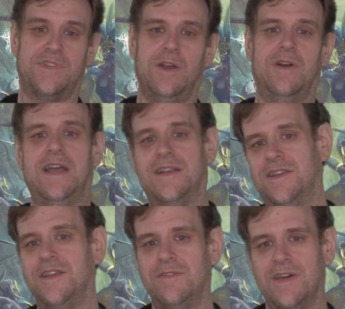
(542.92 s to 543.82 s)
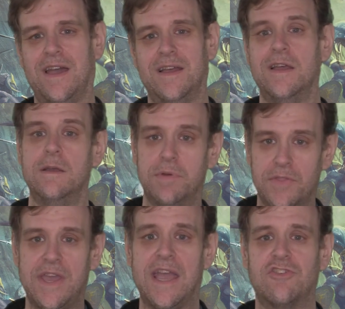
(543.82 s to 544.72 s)
Go ahead and do that.
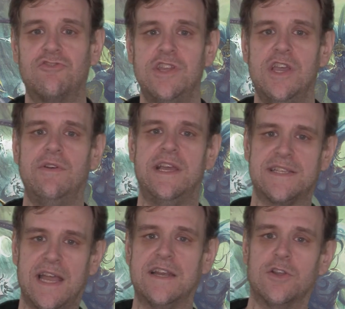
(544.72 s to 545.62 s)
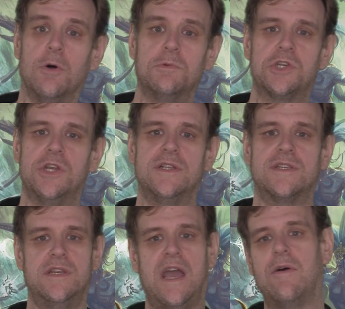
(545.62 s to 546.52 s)
But the extra units and
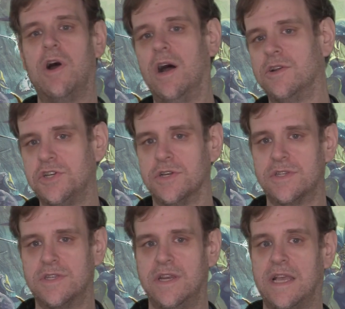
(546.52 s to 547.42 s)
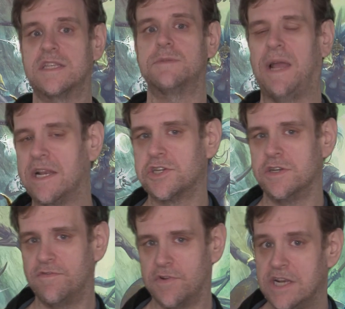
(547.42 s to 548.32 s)
options now aren't just an
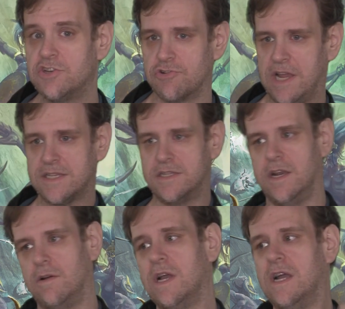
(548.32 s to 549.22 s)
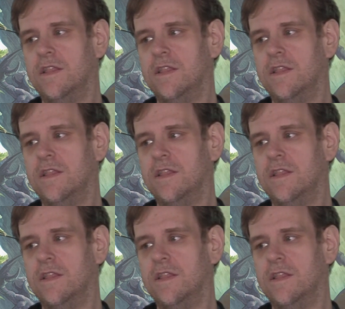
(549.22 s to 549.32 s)
expansion for interest, you know,